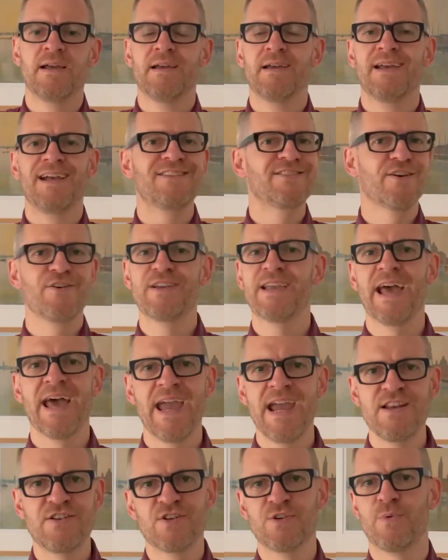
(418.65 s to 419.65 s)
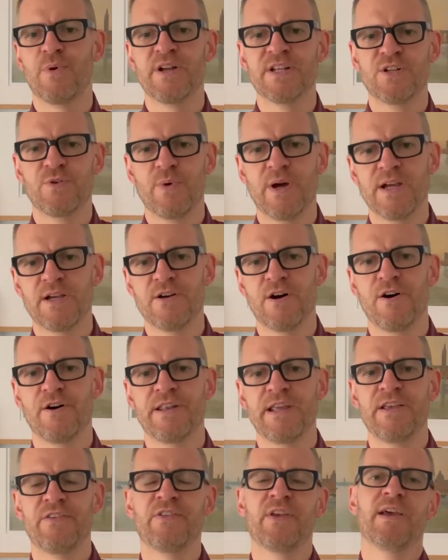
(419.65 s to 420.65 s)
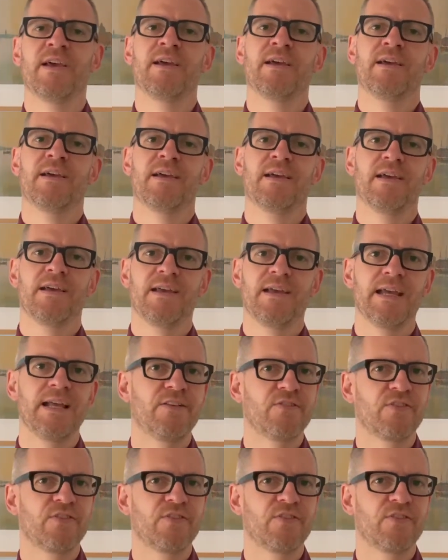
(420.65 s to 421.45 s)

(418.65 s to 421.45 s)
It's okay to wonder where God is. It's